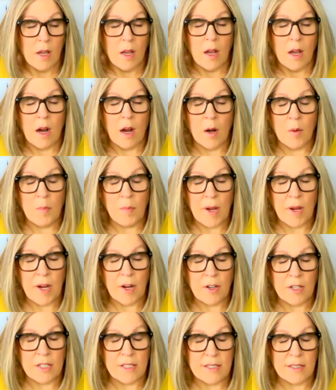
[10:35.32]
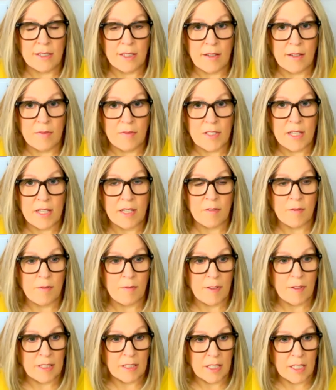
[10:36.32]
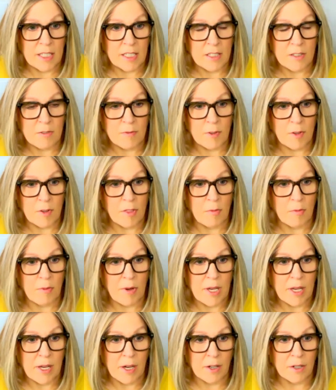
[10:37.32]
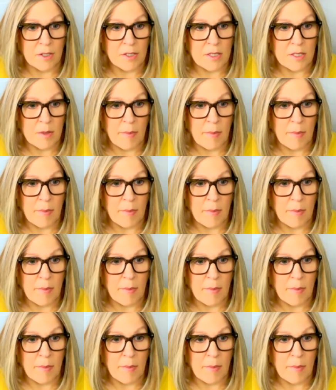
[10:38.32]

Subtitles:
our parents lived in Finland for 3 years,